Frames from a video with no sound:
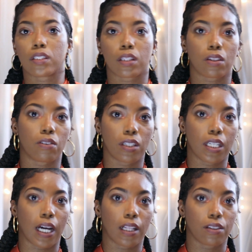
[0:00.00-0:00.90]
to
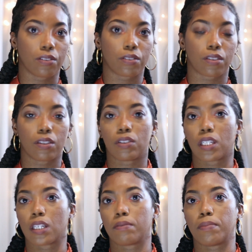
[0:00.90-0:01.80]
$30 and you
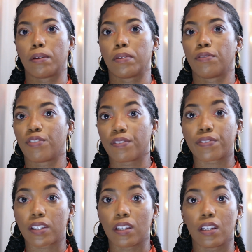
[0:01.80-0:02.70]
get maybe
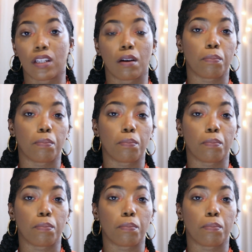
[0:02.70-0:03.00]
15